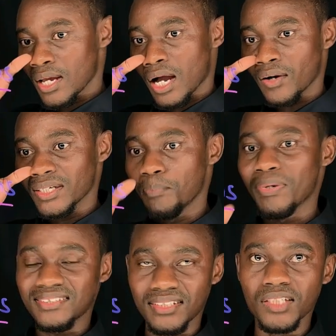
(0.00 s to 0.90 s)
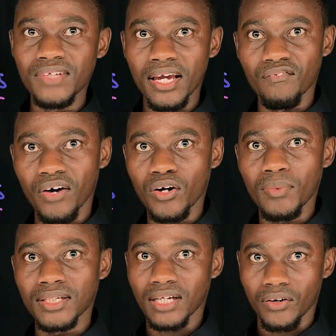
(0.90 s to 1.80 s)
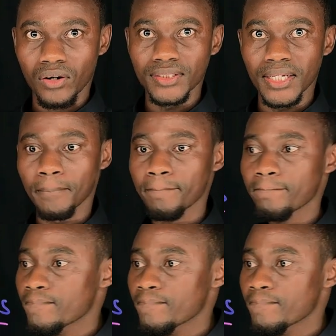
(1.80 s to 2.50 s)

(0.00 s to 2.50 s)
how they perceive the environment around them.